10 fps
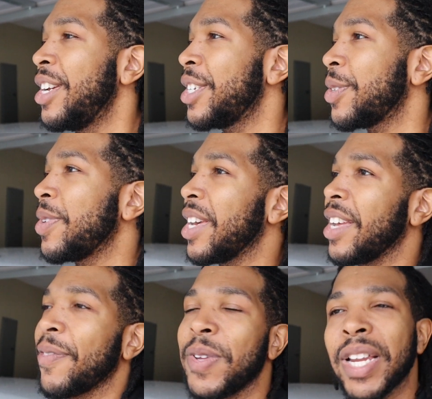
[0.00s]
So yeah,
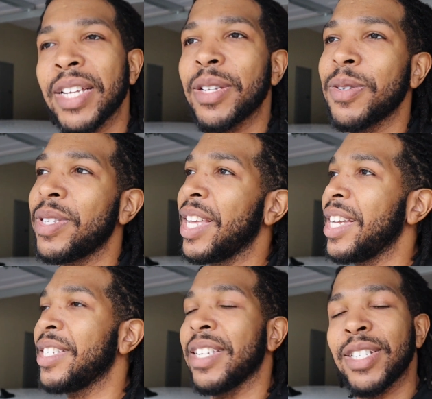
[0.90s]
if you like those
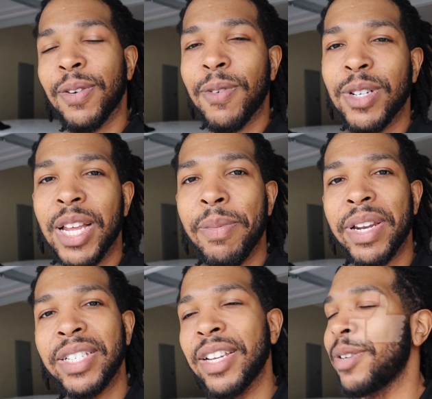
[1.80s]
things and it's your first time at
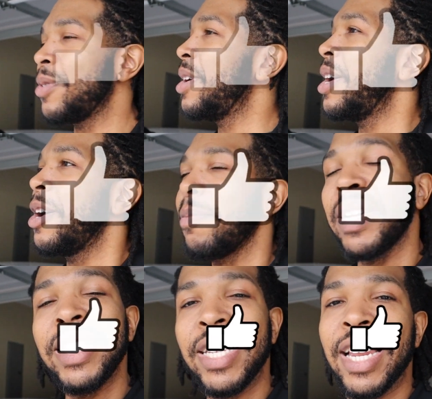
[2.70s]
the channel,
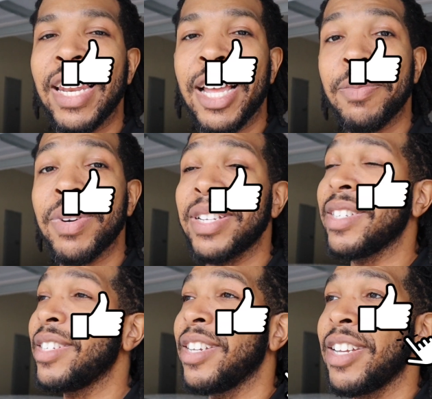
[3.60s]
please hit that like
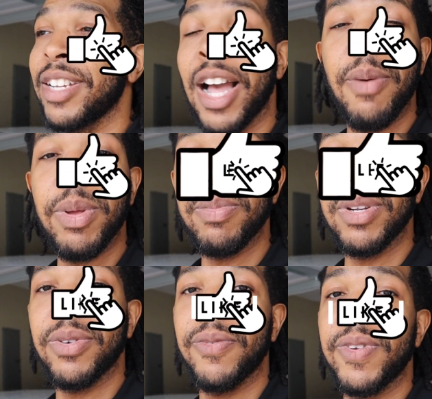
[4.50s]
button. Comment
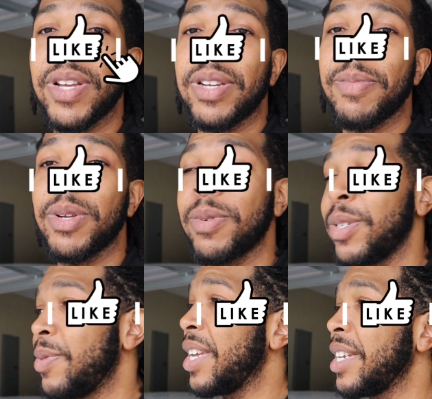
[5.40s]
below in the video, let me know what
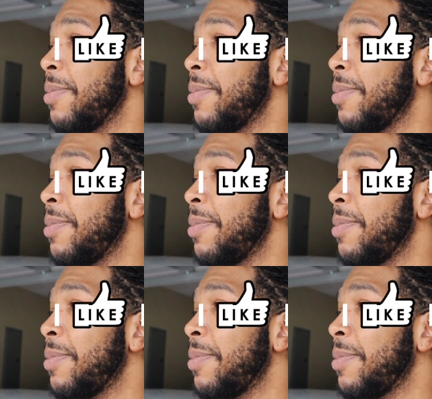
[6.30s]
you think.